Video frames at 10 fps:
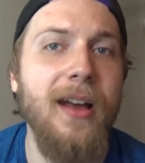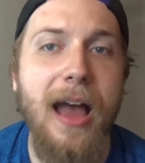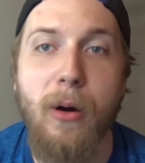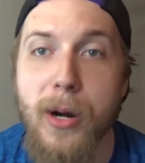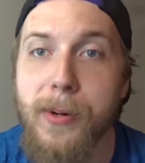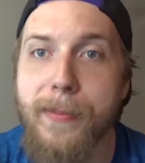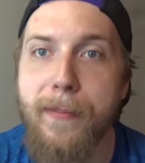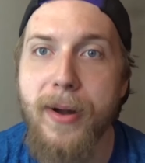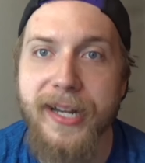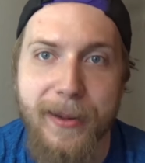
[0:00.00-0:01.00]
I want to bring my
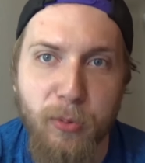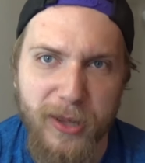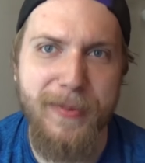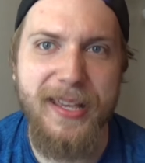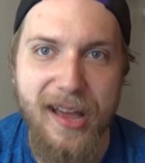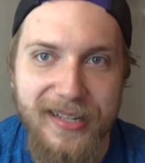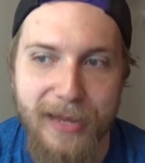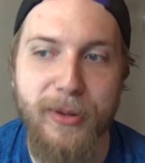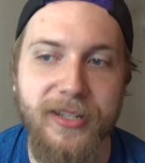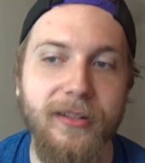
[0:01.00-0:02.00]
Mudkip with me,
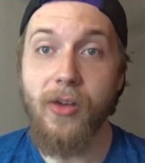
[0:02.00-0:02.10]
goddammit.